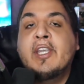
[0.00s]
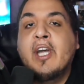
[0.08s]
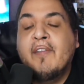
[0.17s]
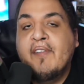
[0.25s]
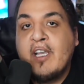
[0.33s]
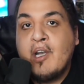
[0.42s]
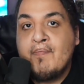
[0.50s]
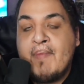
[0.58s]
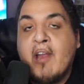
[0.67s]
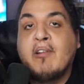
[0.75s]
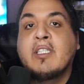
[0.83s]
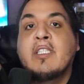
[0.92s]
enough, in
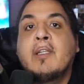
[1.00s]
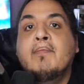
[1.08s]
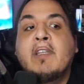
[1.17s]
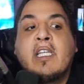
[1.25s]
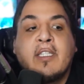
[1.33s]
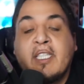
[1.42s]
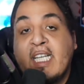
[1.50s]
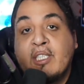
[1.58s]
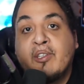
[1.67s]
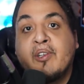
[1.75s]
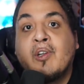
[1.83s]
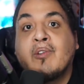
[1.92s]
comparison, because in
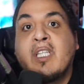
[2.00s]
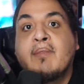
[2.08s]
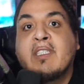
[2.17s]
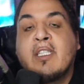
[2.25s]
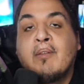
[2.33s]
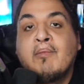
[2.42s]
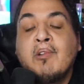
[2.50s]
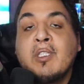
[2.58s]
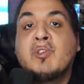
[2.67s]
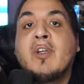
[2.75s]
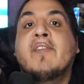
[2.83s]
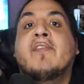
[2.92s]
case you don't know, Demon Slayer
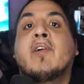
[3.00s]
Mugen Train